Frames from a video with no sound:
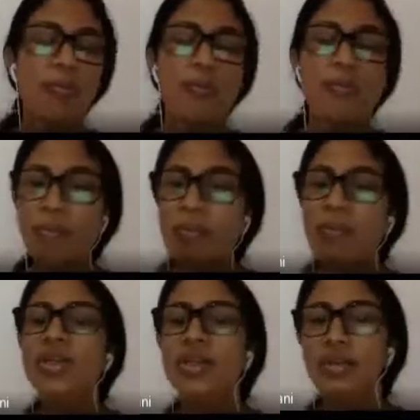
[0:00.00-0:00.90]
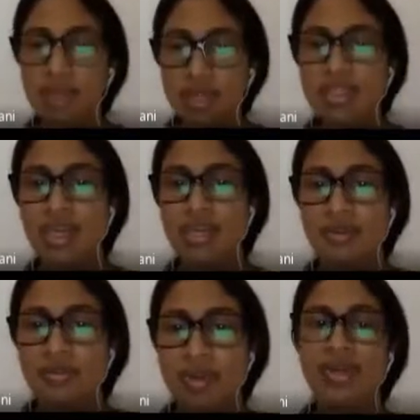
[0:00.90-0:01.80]
monetary means, that,
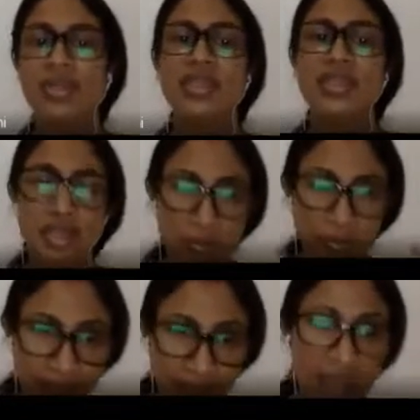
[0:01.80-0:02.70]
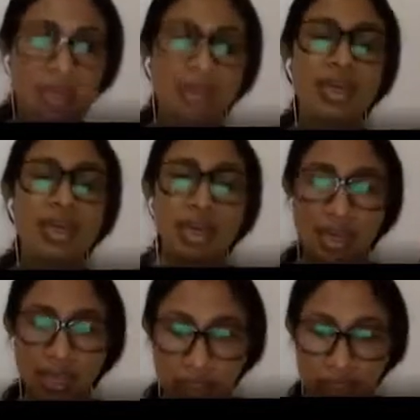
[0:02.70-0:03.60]
right? The central bank
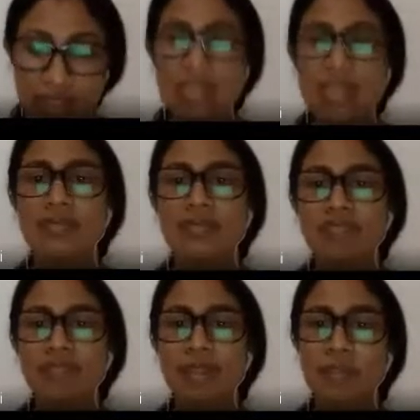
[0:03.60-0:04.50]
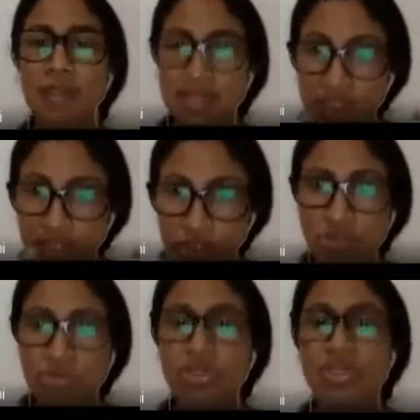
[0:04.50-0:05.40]
is the apex
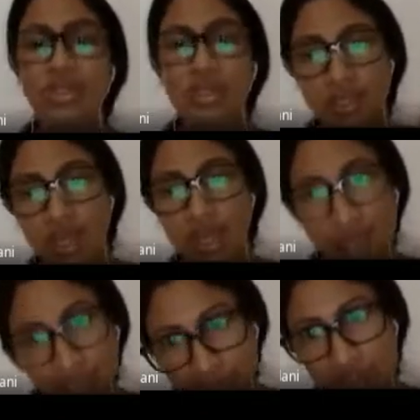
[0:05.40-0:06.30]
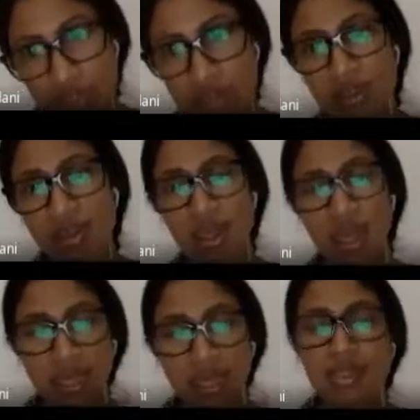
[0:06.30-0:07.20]
institution in any nation
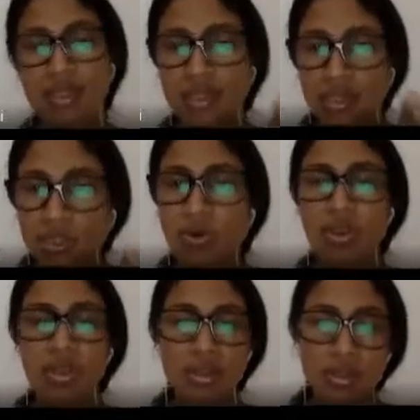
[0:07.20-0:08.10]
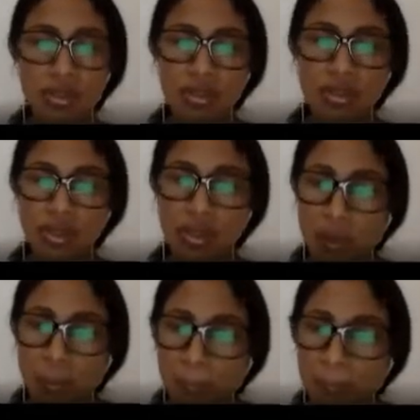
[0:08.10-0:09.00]
that control the
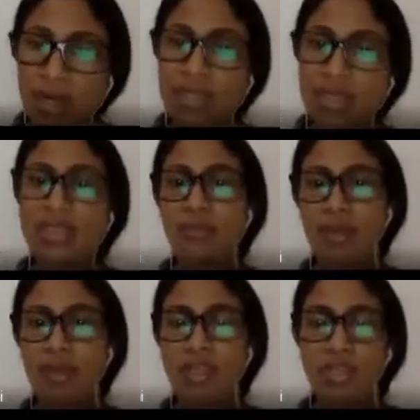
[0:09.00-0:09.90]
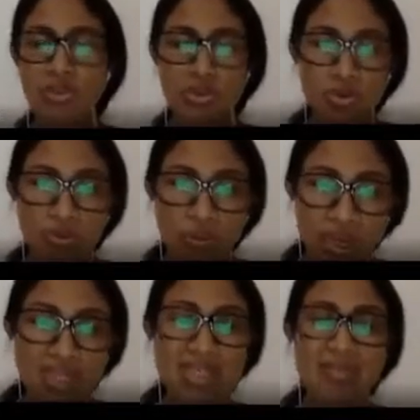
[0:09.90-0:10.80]
money supply. So what is
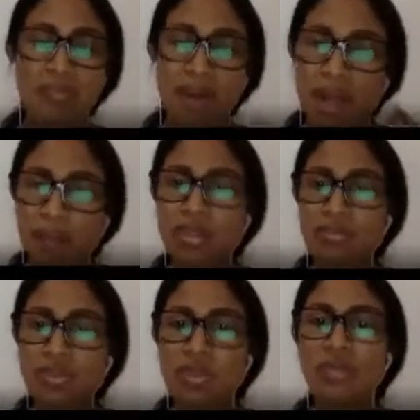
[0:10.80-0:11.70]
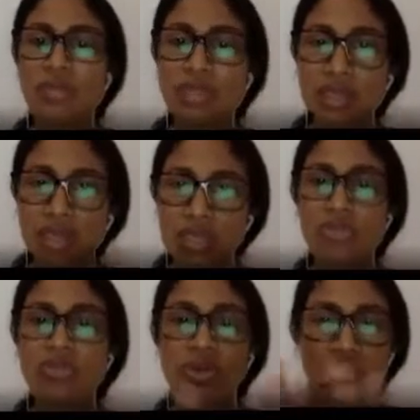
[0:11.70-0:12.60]
the prime responsibility is
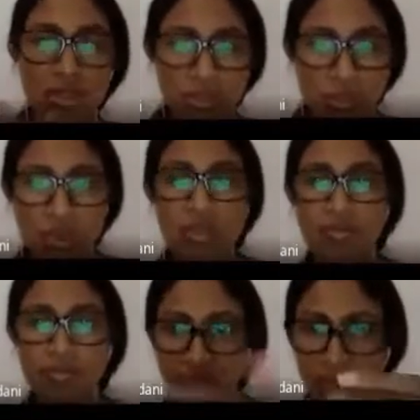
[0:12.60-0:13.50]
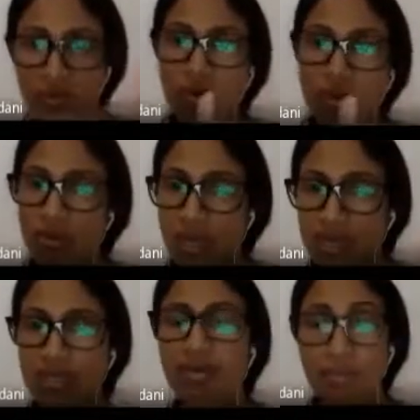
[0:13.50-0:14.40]
to control the or the
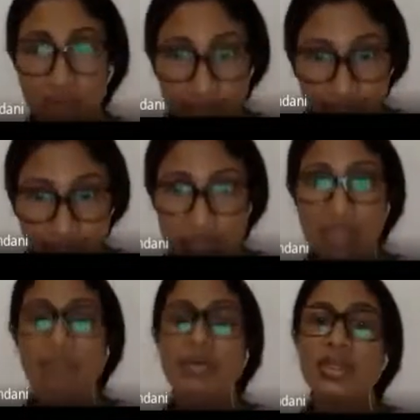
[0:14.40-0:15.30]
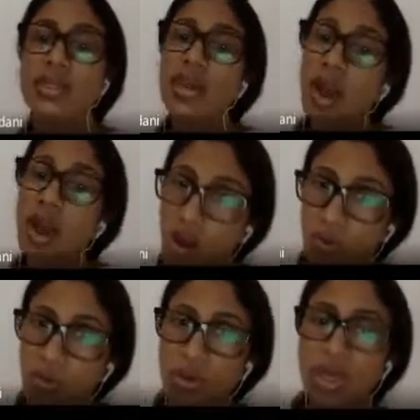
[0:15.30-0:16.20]
maintain price stability.
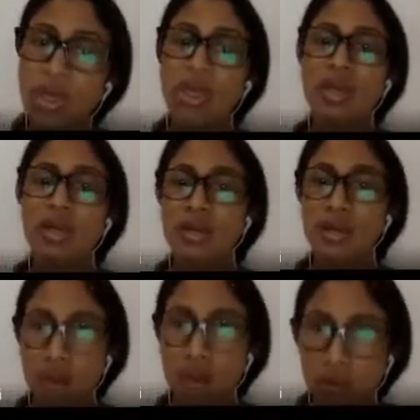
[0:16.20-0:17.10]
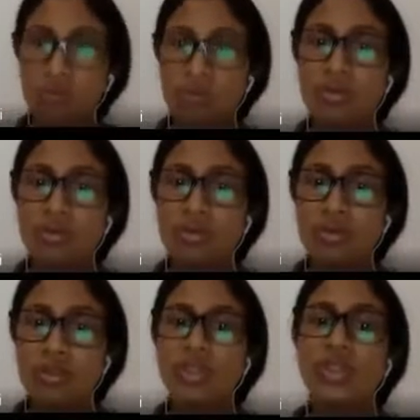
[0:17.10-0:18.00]
How
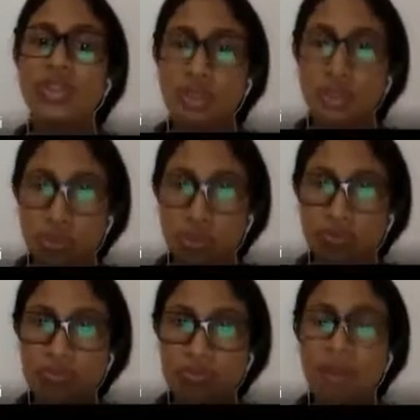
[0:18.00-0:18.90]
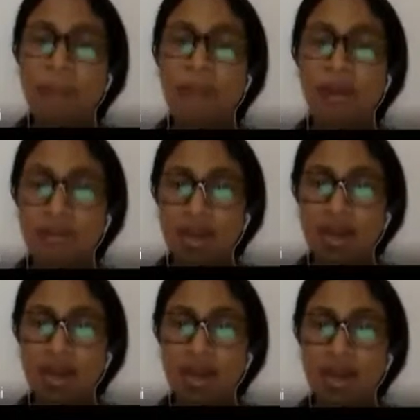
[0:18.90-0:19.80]
to provide
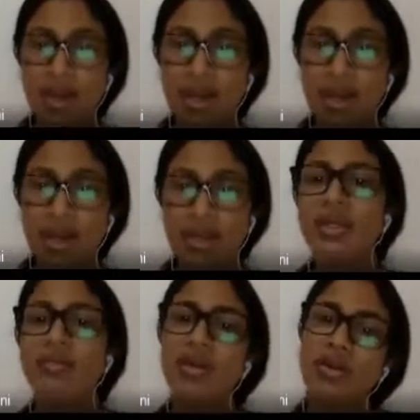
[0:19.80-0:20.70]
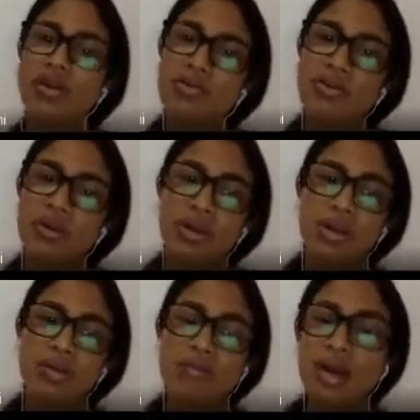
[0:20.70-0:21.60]
optimal level of
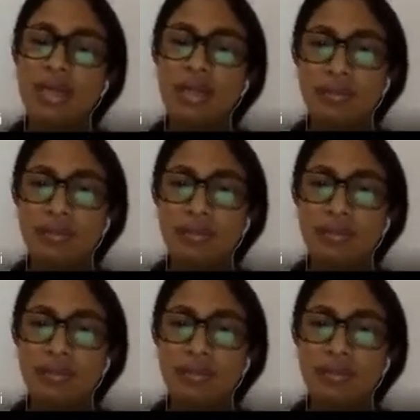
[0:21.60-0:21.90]
money